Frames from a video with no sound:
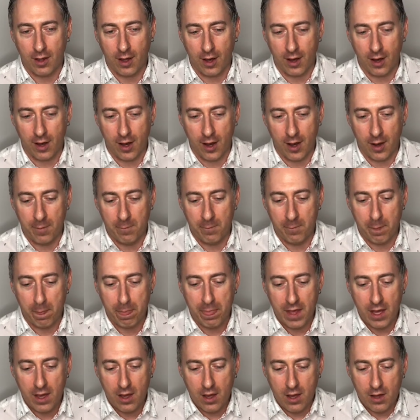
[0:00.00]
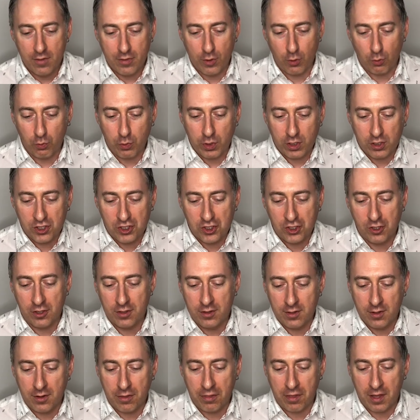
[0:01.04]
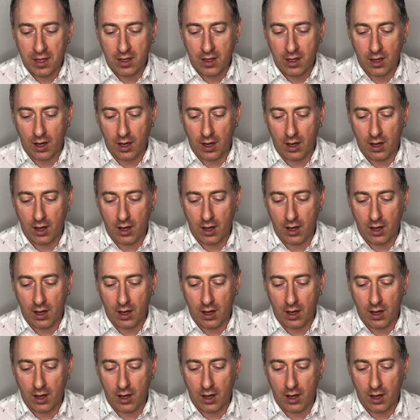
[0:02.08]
that we shouldn't think